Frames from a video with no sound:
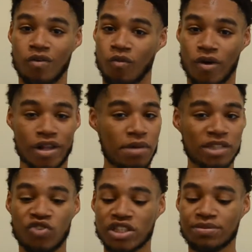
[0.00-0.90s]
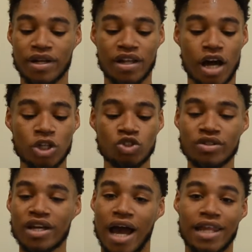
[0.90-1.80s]
One of the best freshmen in the
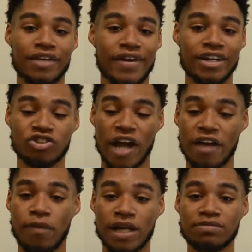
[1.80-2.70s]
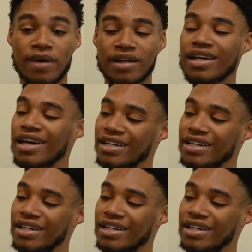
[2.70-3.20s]
country, highly rated draft prospect.